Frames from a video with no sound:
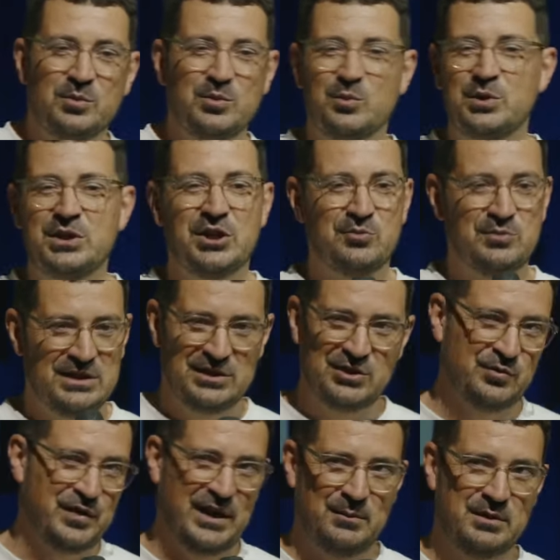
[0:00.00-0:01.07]
We don't really do
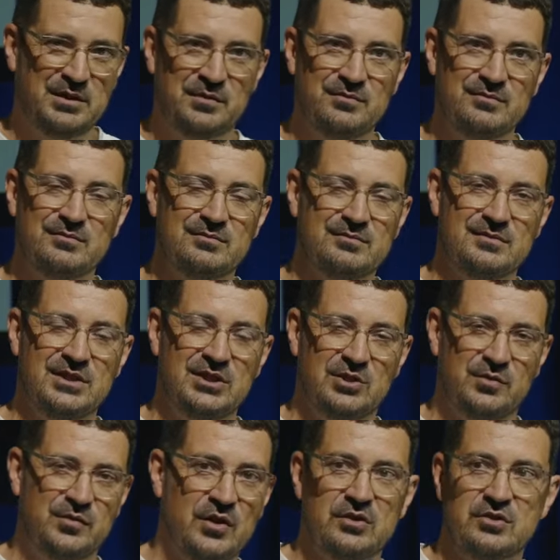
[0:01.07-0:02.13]
family, you know,
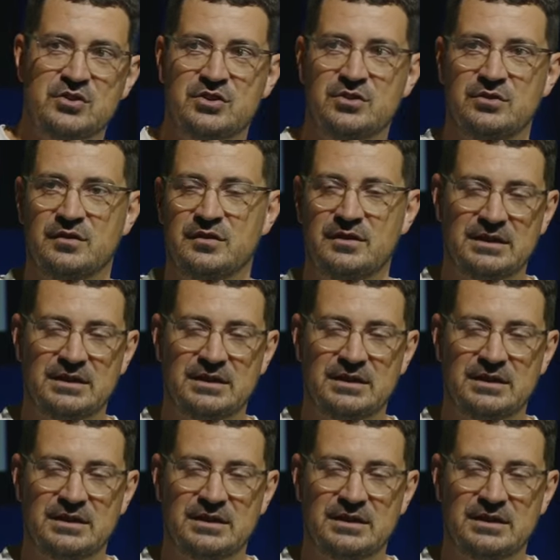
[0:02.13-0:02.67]
photo shoots.